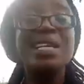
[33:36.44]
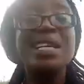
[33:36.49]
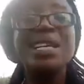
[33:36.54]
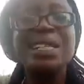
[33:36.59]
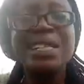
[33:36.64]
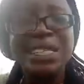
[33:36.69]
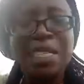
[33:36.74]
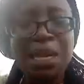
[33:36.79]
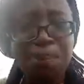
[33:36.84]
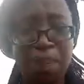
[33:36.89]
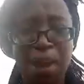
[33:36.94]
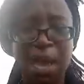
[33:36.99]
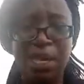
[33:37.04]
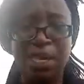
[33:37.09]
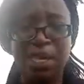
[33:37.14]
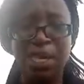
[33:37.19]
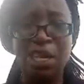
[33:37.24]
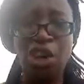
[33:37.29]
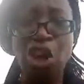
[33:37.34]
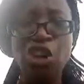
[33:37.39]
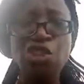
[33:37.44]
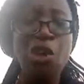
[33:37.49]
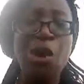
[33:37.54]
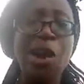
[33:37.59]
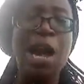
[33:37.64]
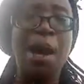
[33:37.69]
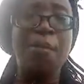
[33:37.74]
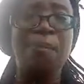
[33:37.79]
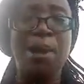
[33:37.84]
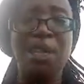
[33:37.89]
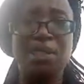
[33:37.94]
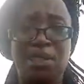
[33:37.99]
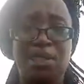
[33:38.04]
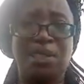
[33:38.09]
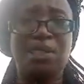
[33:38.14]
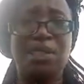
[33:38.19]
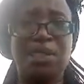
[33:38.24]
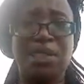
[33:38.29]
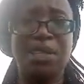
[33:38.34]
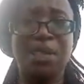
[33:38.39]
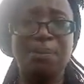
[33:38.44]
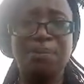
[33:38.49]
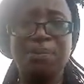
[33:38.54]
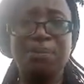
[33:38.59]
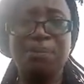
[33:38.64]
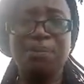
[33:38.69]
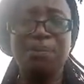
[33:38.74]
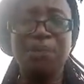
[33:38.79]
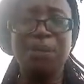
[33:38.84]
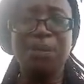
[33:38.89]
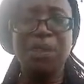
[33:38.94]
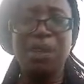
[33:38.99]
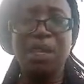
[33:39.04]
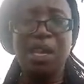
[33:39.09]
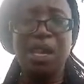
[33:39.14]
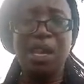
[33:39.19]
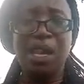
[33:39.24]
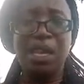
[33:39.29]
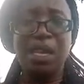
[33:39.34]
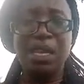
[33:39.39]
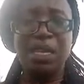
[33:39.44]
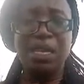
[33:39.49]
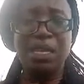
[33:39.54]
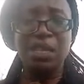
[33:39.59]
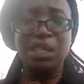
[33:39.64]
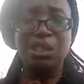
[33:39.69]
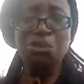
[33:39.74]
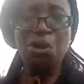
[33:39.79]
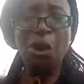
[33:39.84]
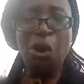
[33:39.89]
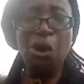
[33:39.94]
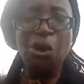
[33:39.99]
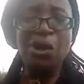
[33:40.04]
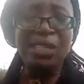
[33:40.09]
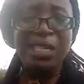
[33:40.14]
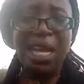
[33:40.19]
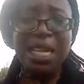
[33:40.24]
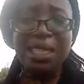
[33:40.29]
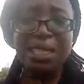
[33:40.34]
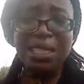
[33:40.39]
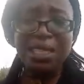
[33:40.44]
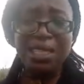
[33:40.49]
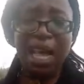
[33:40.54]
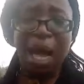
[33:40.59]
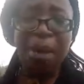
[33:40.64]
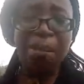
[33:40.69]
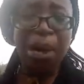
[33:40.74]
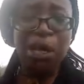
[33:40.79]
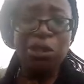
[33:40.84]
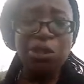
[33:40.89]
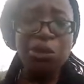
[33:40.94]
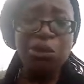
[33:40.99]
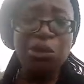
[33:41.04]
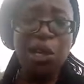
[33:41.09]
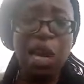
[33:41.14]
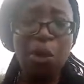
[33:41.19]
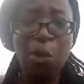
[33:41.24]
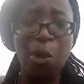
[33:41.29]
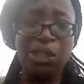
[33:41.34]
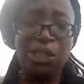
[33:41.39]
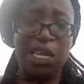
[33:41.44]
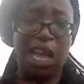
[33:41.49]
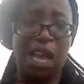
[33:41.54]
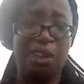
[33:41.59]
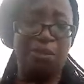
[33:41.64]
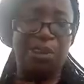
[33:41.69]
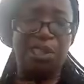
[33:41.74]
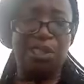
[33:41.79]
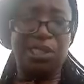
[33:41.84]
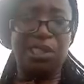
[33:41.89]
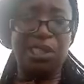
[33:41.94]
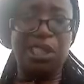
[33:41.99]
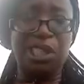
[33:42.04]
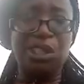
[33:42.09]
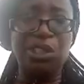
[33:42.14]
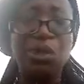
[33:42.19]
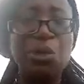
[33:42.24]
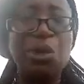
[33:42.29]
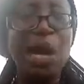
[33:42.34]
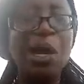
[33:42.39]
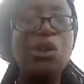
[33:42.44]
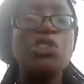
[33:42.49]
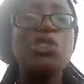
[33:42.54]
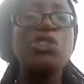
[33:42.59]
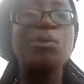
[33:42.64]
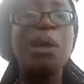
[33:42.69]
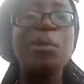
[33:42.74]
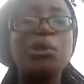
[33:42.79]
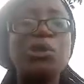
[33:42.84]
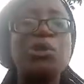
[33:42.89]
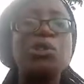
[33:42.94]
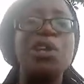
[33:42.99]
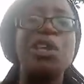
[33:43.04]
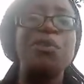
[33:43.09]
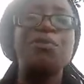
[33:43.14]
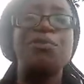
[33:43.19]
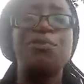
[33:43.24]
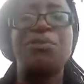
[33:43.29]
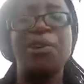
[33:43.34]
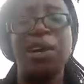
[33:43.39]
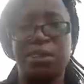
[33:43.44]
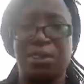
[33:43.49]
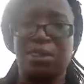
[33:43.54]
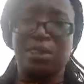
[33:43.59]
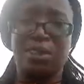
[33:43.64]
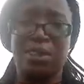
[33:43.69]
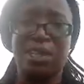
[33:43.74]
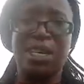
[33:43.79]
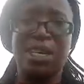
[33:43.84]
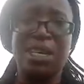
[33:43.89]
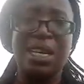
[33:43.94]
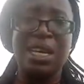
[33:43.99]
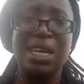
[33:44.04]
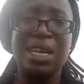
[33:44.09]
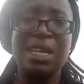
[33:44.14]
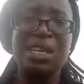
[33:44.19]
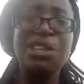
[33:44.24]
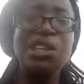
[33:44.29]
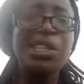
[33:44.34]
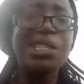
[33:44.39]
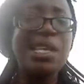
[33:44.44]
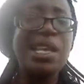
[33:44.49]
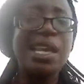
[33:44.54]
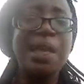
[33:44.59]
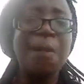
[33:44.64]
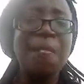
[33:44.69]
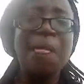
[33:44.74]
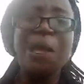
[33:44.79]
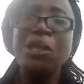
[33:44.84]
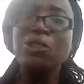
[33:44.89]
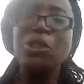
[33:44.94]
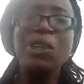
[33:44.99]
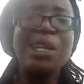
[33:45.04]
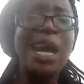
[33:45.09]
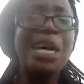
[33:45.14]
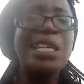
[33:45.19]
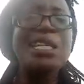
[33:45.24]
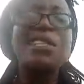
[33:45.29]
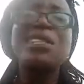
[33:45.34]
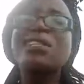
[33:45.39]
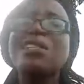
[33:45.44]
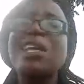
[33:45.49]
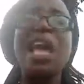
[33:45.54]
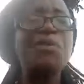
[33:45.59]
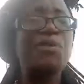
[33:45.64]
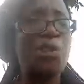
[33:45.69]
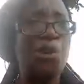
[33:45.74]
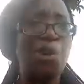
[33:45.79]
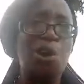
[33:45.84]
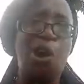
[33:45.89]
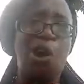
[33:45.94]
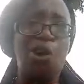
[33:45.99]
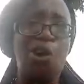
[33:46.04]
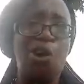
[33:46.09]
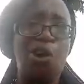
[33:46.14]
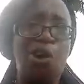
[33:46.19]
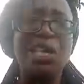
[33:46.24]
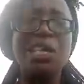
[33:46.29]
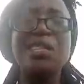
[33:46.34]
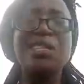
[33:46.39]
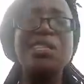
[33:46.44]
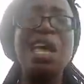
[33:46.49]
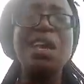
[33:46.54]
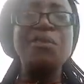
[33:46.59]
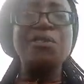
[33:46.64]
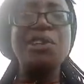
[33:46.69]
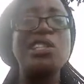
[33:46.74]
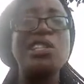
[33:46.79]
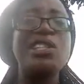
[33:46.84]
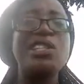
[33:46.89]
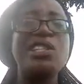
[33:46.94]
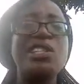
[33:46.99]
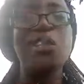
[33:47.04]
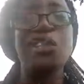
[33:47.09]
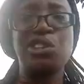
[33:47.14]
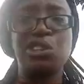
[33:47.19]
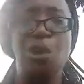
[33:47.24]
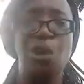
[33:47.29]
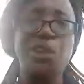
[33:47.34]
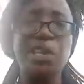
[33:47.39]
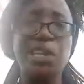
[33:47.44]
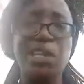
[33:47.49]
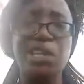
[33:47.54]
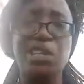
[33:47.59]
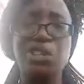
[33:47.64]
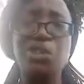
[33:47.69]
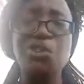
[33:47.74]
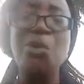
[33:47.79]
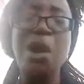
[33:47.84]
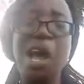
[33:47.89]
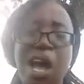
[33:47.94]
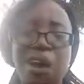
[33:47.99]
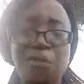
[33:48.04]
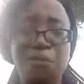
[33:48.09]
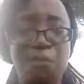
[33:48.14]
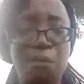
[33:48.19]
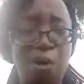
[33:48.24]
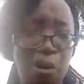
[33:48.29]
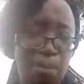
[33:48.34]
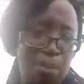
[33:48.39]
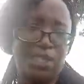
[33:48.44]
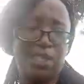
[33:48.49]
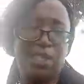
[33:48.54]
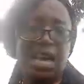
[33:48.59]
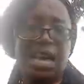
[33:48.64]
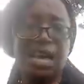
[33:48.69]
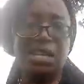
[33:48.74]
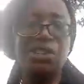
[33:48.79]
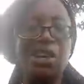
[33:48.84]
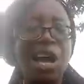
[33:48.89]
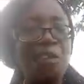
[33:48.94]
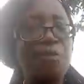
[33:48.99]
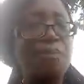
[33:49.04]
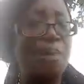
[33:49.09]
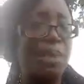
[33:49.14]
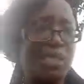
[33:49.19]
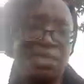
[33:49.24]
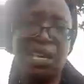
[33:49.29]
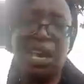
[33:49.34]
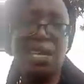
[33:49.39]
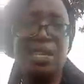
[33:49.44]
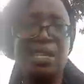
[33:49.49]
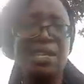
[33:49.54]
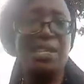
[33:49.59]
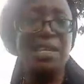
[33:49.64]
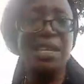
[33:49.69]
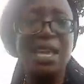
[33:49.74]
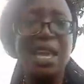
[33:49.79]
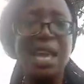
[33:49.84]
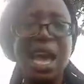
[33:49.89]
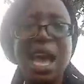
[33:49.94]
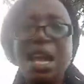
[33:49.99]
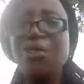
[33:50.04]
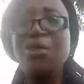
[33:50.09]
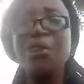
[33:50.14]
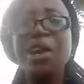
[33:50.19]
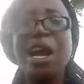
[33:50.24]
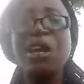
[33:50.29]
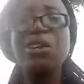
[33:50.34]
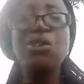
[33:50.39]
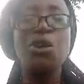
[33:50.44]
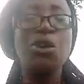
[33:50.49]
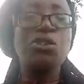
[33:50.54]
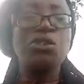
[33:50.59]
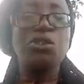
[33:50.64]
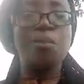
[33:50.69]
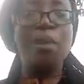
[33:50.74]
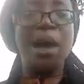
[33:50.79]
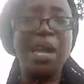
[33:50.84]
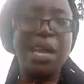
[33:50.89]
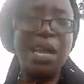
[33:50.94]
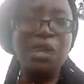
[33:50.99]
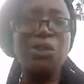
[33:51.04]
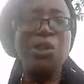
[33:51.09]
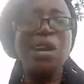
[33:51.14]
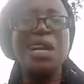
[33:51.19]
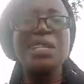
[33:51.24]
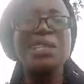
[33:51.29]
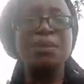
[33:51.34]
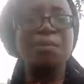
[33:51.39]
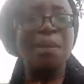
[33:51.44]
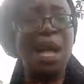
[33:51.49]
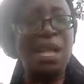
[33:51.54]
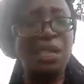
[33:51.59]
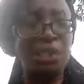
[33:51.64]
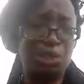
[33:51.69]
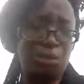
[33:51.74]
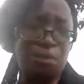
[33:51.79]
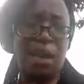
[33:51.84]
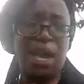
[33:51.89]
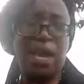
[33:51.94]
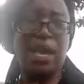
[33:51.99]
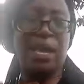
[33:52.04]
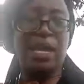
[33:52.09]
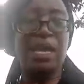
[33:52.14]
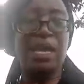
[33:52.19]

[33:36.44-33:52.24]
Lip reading: depending on your capacity. So that is about rainwater harvesting. You should be able to invest, you see, so that it saves you cost. It increases your yield. You have better yield, and you can go to market. You can smile to market.